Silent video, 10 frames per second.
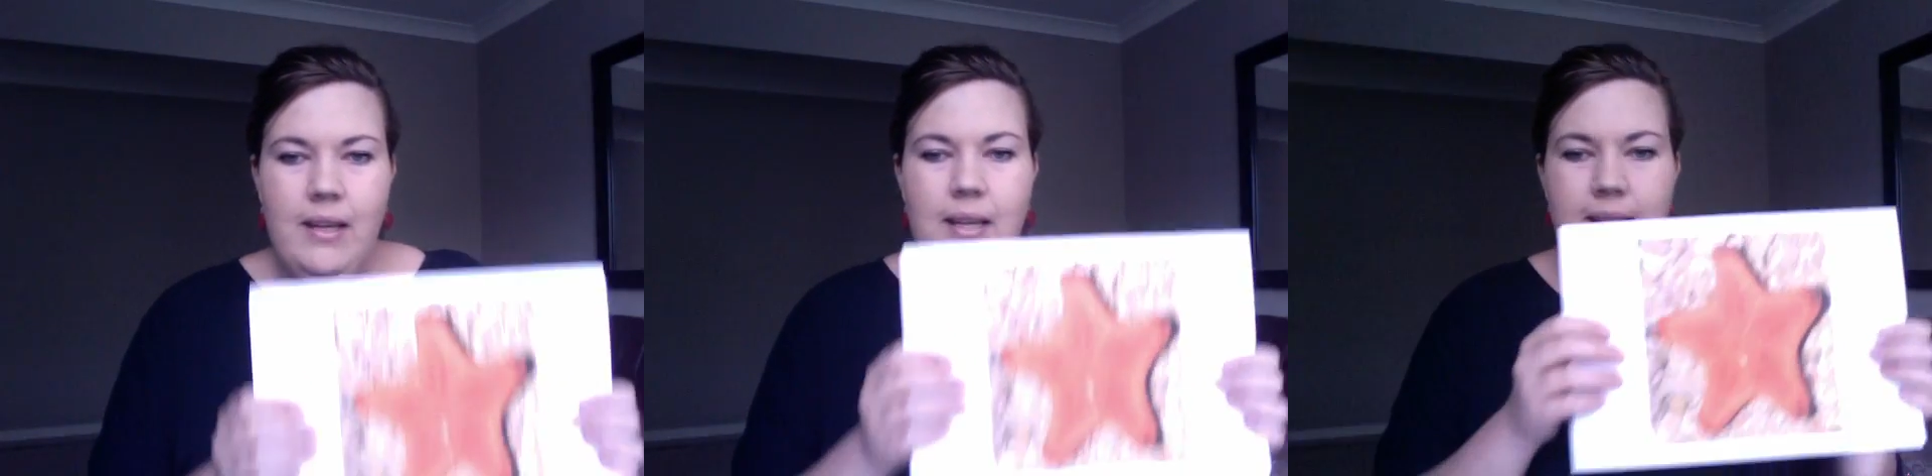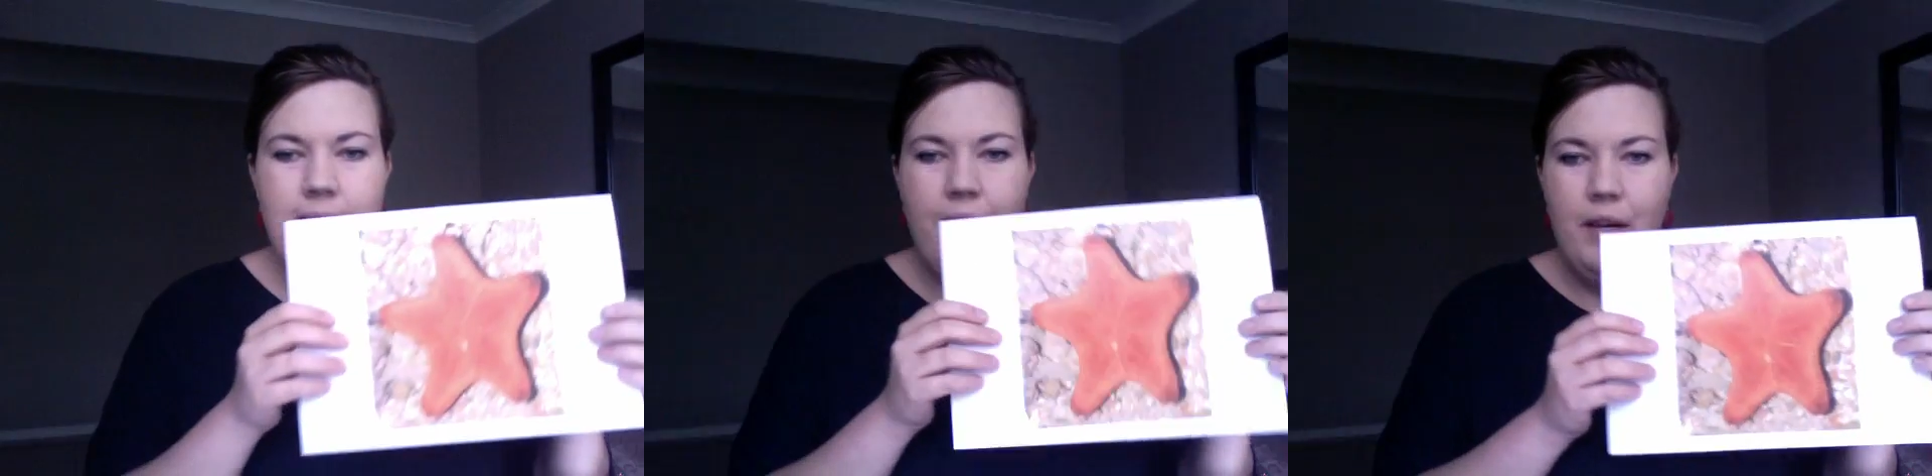
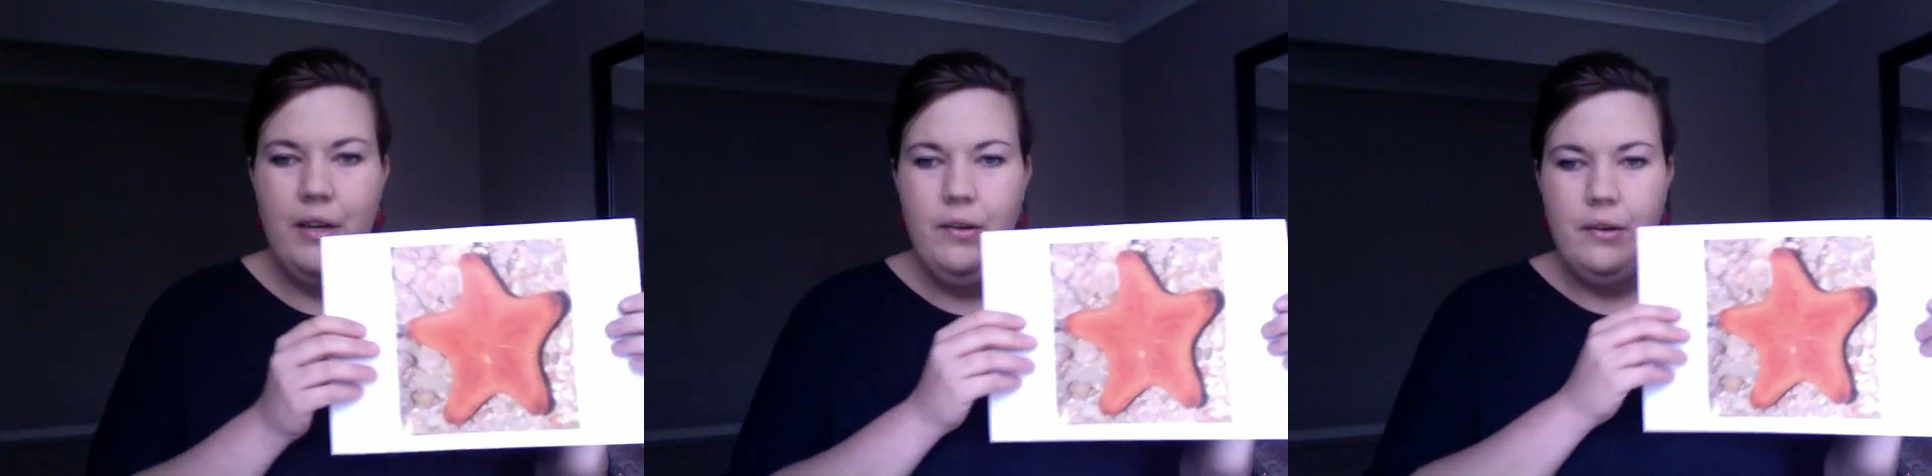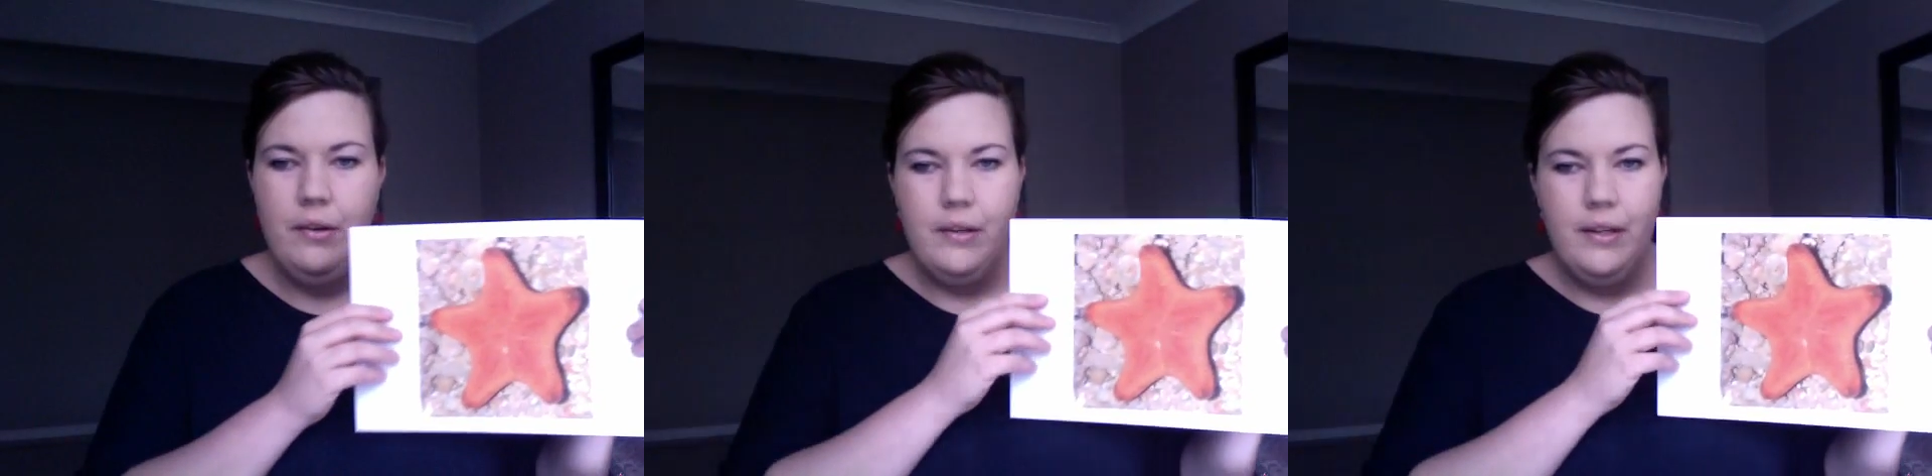Let's have a
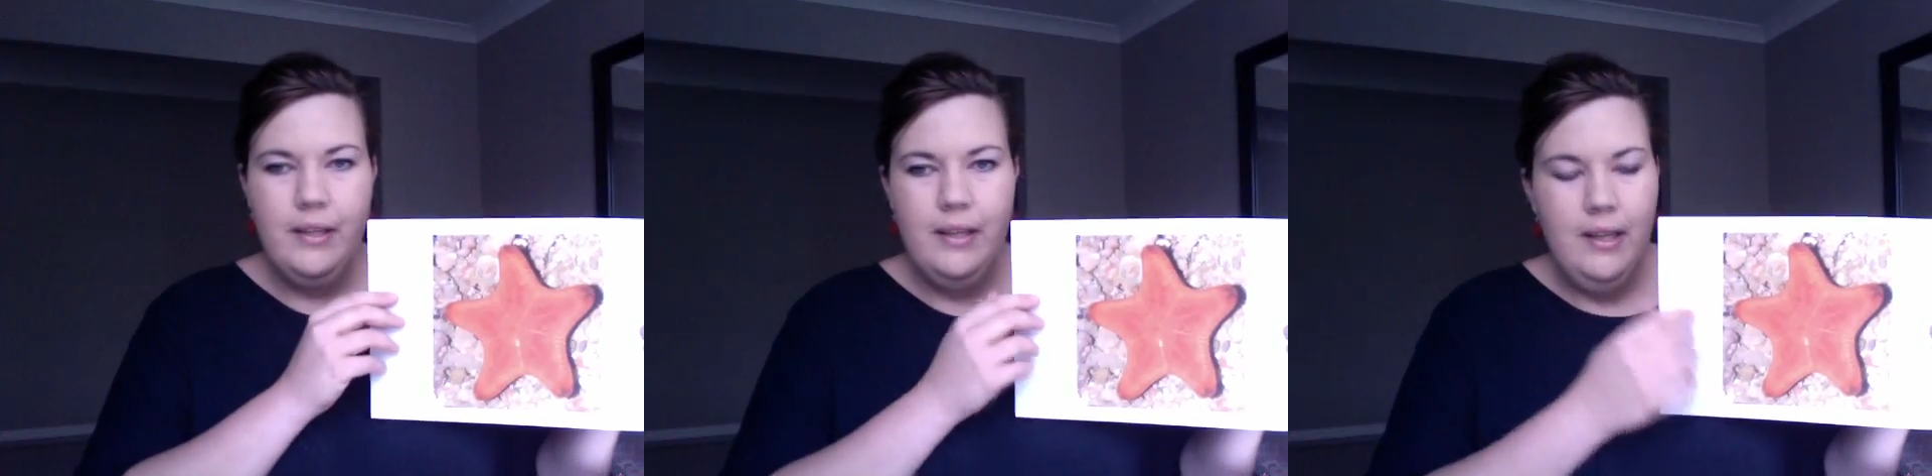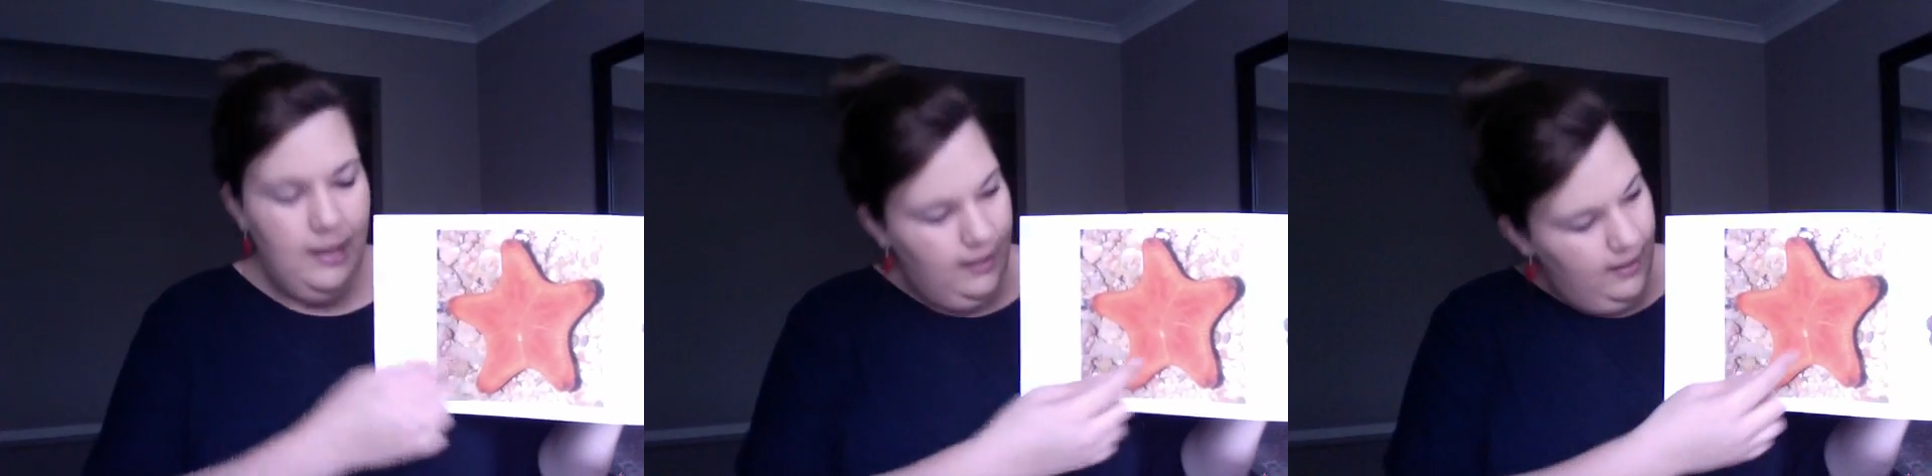look.
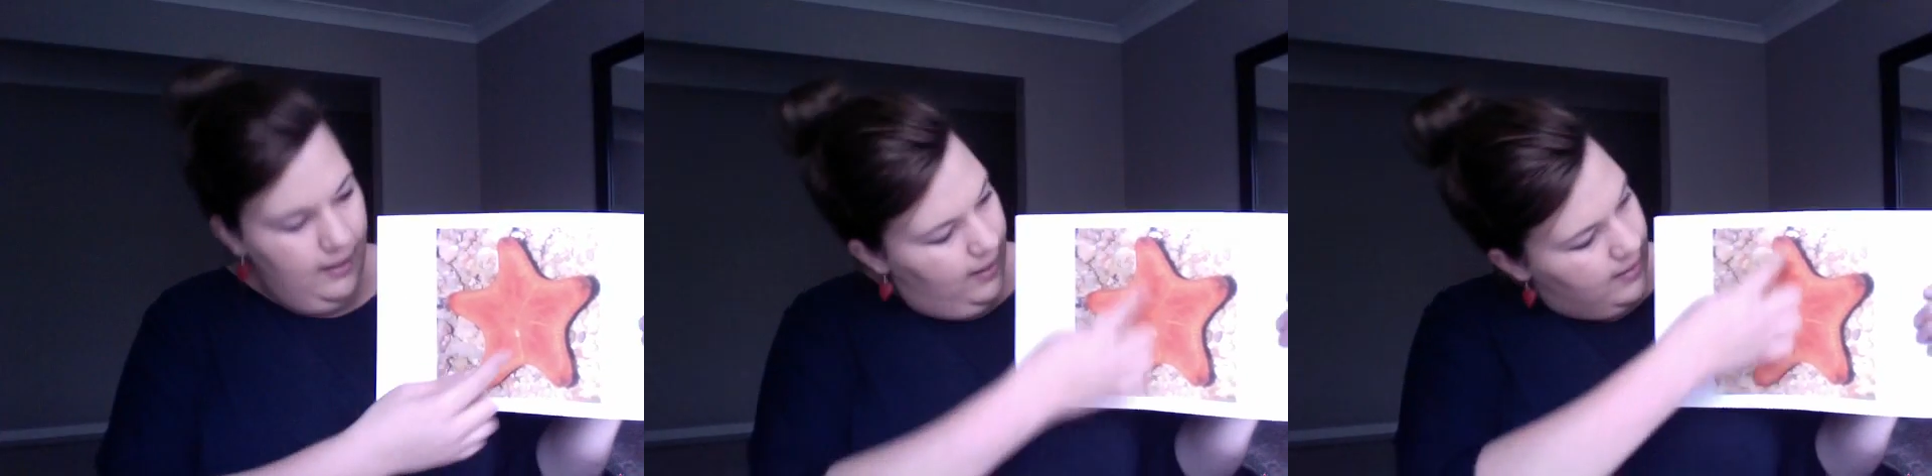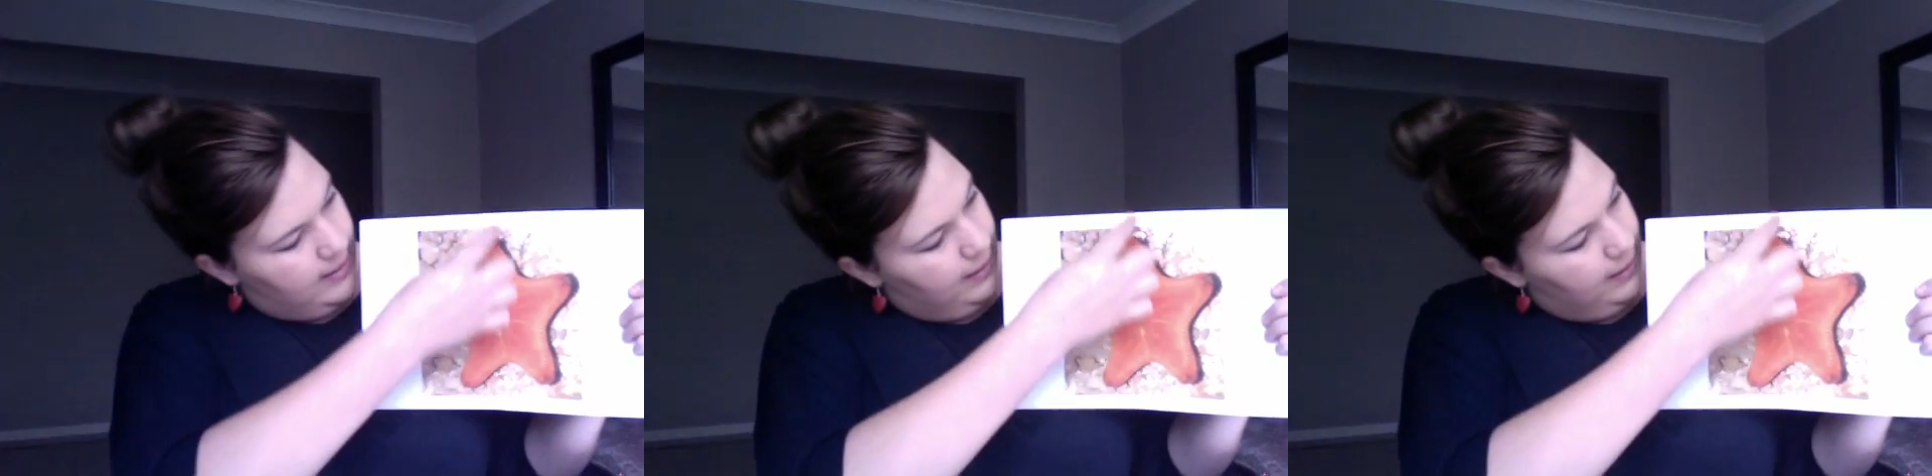Yes,